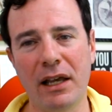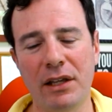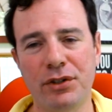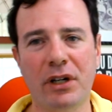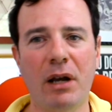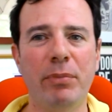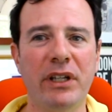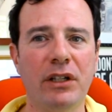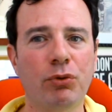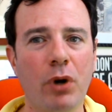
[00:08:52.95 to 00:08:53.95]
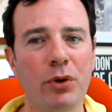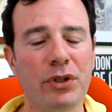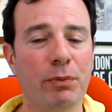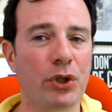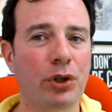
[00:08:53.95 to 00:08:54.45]
As your company grows
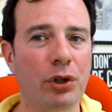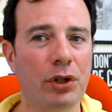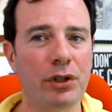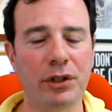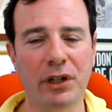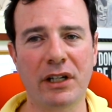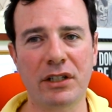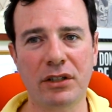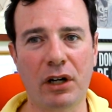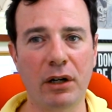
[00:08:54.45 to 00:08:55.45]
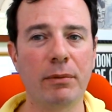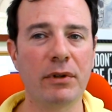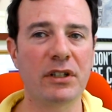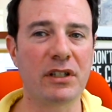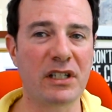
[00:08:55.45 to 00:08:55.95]
and matures, you're going to start
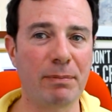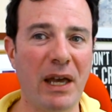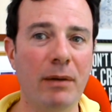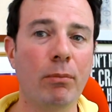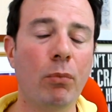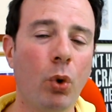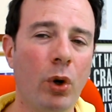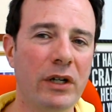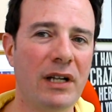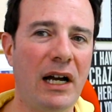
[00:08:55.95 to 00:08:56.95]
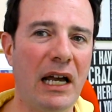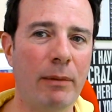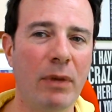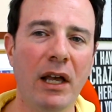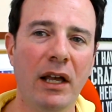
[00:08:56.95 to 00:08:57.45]
to spend more
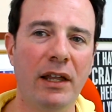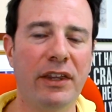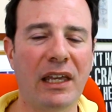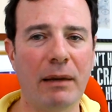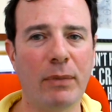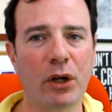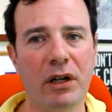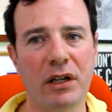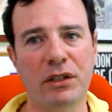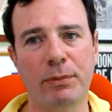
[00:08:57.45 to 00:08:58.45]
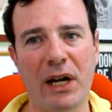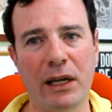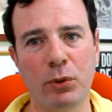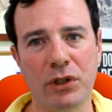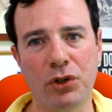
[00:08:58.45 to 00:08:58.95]
time thinking about customer
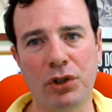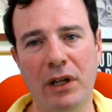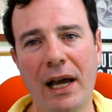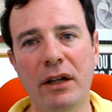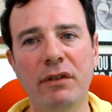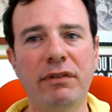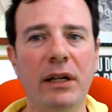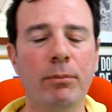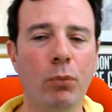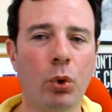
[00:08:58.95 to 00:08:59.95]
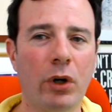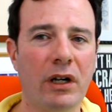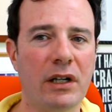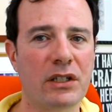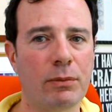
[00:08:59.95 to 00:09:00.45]
acquisition. How do you find more
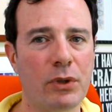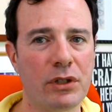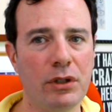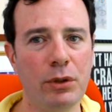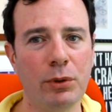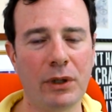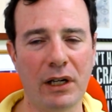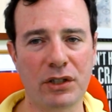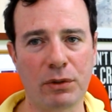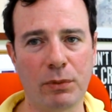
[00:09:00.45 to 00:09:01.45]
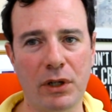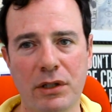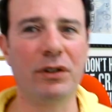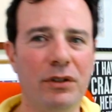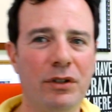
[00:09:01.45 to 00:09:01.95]
customers and new
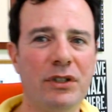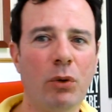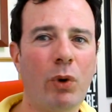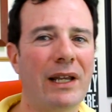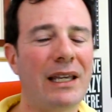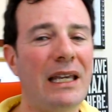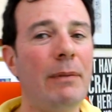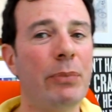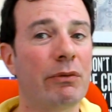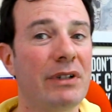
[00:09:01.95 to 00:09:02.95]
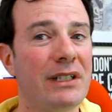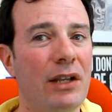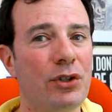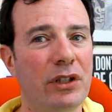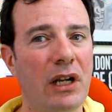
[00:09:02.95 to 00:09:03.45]
customers? You still want to keep your
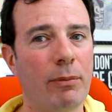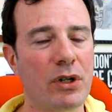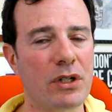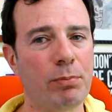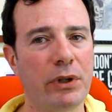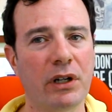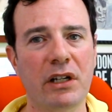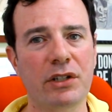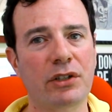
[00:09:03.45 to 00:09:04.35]
retention numbers, but you're going to